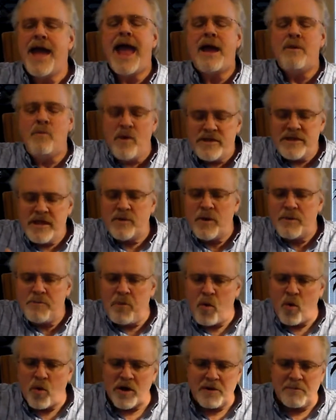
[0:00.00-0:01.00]
And when they
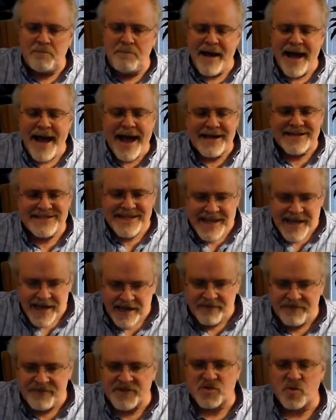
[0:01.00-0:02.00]
reported back,
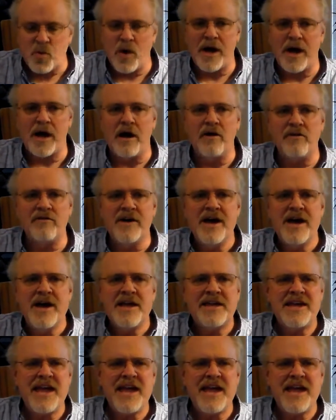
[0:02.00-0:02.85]
10 of the 12